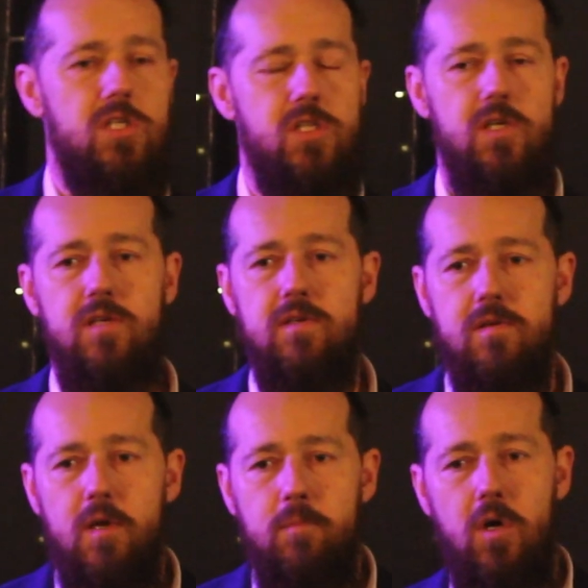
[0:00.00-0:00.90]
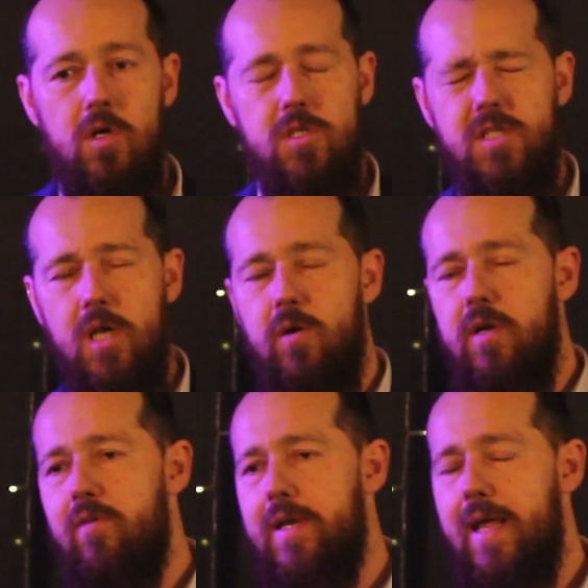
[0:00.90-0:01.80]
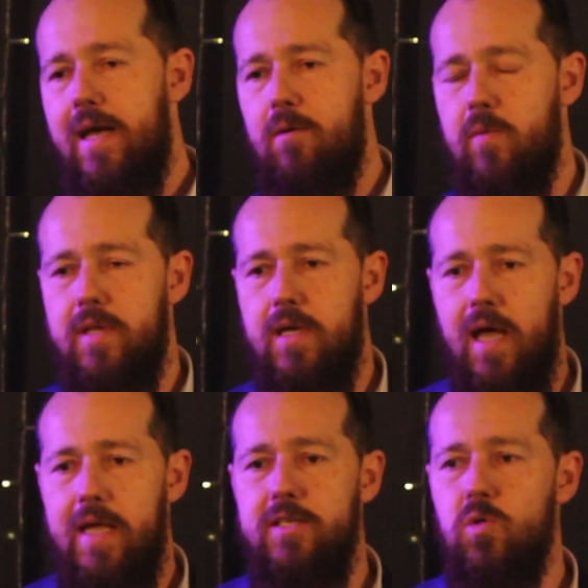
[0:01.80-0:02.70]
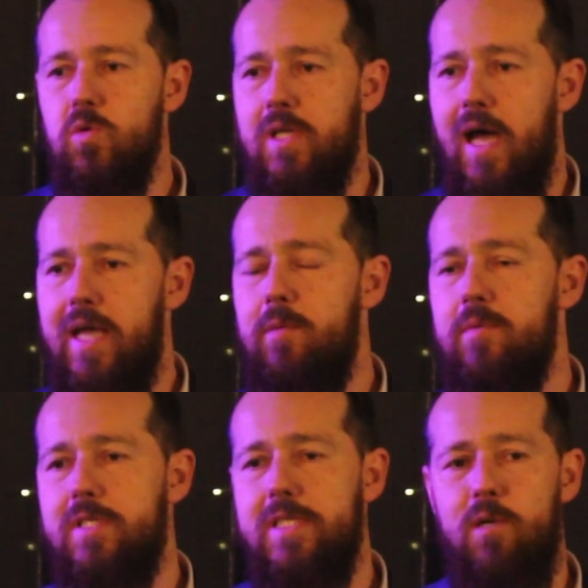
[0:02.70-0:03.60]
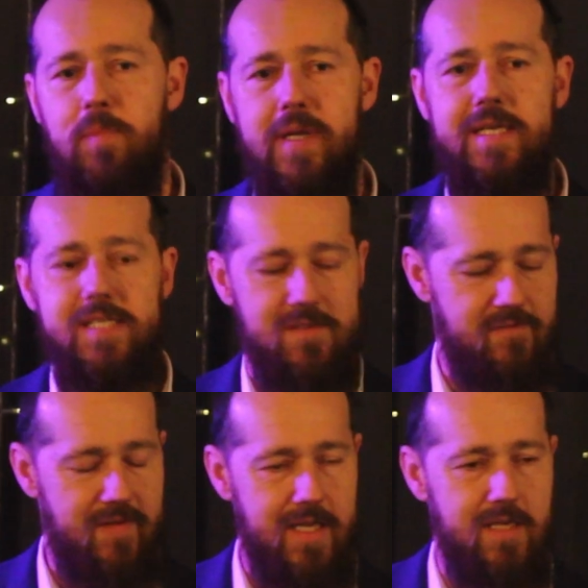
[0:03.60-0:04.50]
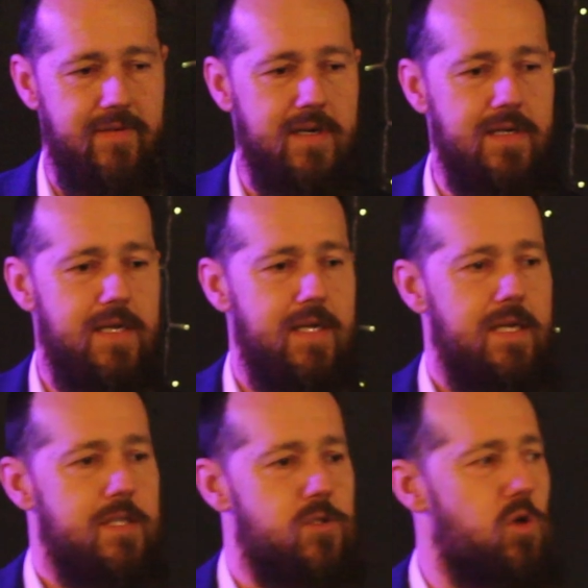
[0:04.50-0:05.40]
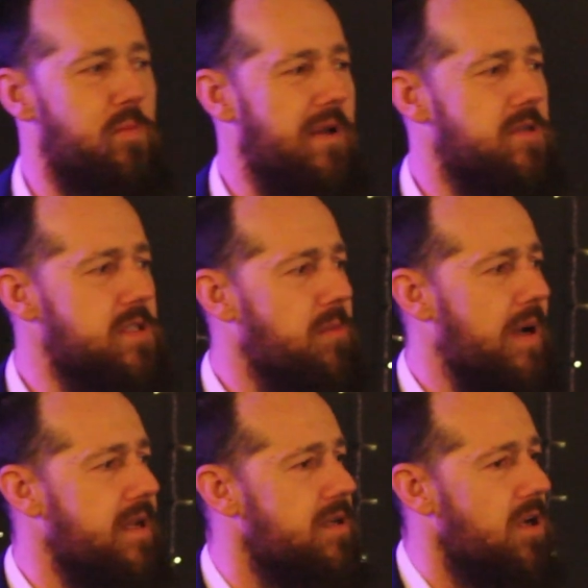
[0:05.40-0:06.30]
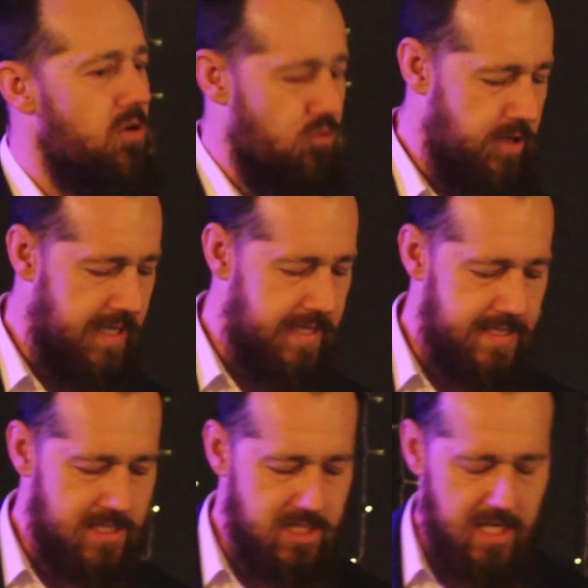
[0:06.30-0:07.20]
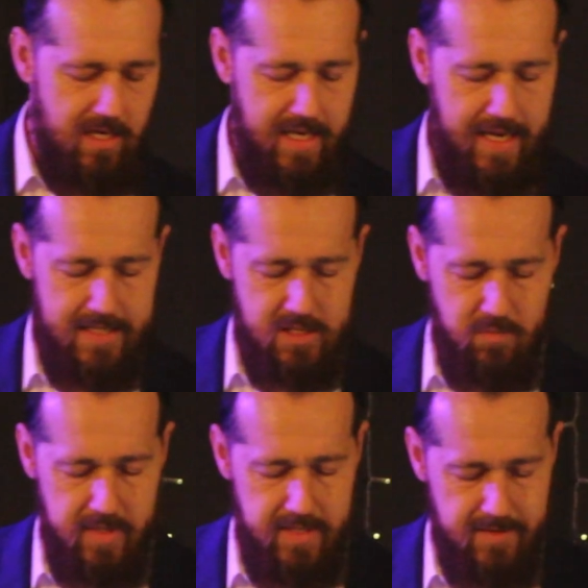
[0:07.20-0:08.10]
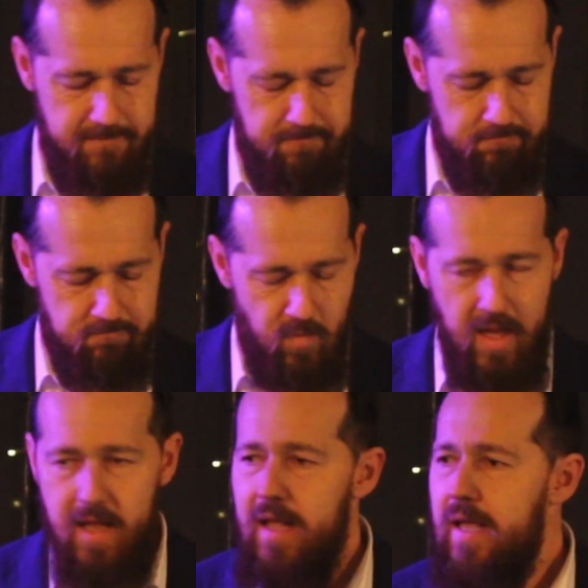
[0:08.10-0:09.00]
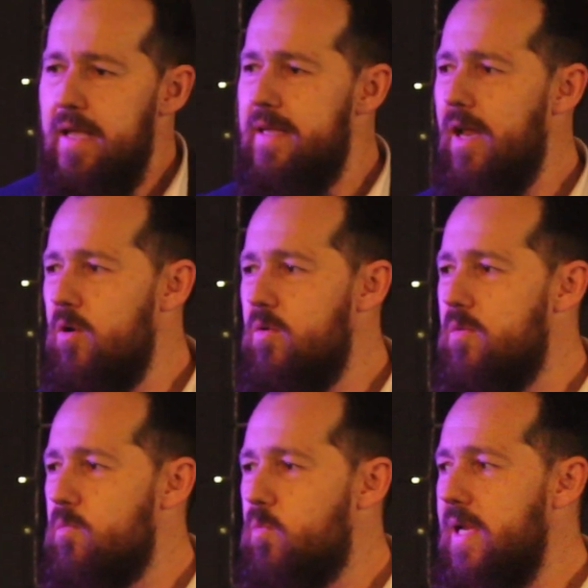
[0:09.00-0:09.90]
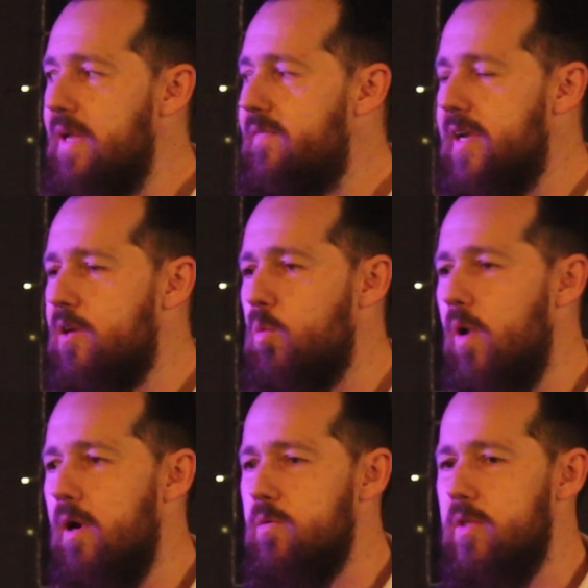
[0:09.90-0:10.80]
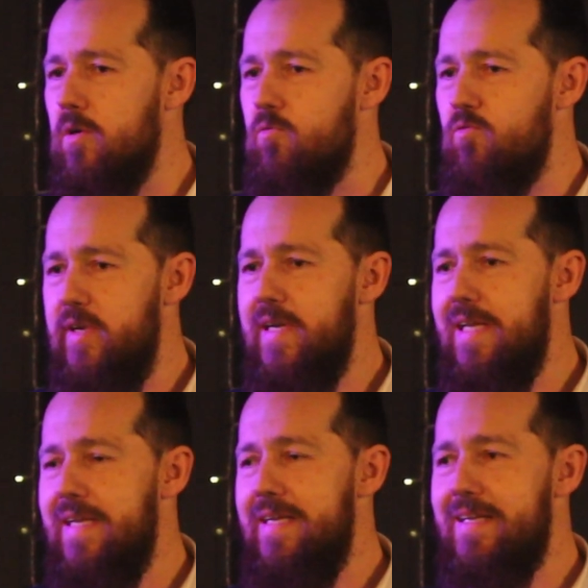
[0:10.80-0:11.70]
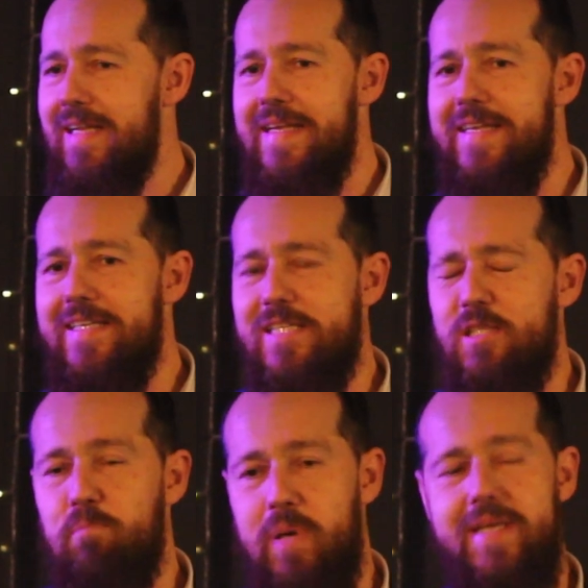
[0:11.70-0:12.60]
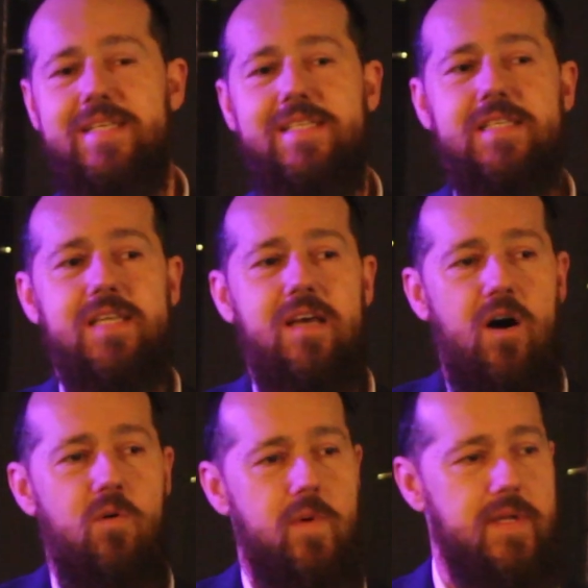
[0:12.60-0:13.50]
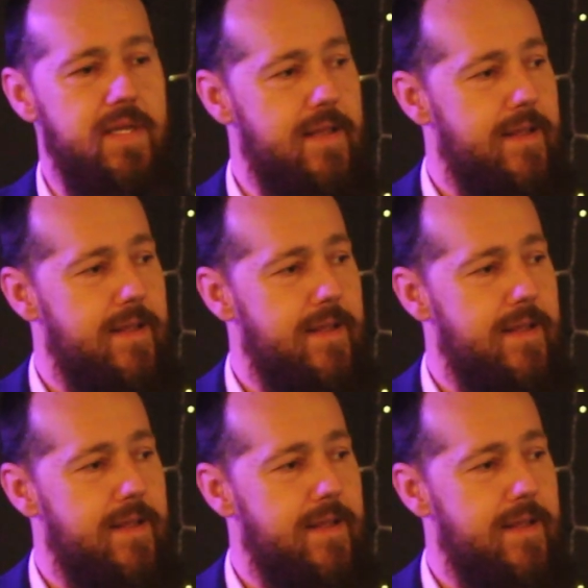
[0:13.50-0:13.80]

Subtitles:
the verse that Pastor Tony read out where the angels came and said, peace and favour to all men, was the one that really stuck out to me. You know, we're living in a world that really needs peace,